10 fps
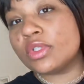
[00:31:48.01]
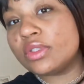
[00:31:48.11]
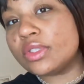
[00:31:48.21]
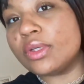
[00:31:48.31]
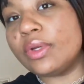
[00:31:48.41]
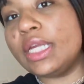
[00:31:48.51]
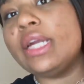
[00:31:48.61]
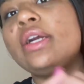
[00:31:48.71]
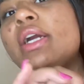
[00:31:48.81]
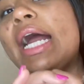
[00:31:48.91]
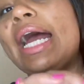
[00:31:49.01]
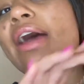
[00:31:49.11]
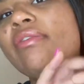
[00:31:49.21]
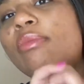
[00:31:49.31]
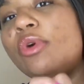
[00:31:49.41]
So here I
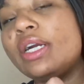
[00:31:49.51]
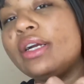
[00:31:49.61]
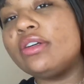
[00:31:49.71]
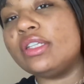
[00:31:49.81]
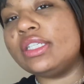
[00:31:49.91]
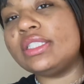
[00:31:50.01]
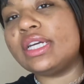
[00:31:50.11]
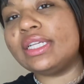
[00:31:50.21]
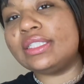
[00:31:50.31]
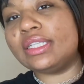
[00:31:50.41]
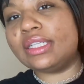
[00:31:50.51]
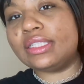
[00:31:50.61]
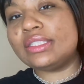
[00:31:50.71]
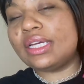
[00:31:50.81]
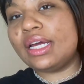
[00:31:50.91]
have more hair on these sides than
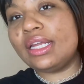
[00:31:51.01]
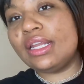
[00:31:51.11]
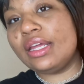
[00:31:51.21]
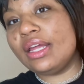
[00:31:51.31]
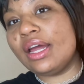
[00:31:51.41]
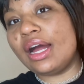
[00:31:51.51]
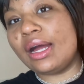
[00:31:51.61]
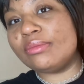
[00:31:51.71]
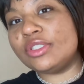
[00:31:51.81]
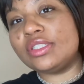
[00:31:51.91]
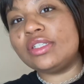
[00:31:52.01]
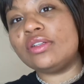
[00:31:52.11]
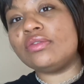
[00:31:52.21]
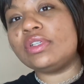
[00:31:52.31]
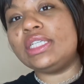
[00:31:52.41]
this side. I'm just gonna
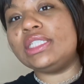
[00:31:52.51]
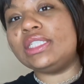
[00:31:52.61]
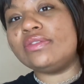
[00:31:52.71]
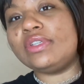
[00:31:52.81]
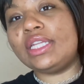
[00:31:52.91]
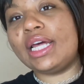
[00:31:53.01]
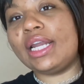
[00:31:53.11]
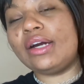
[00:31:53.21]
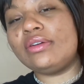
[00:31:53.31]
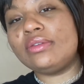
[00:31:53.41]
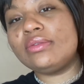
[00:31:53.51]
re-divvy that out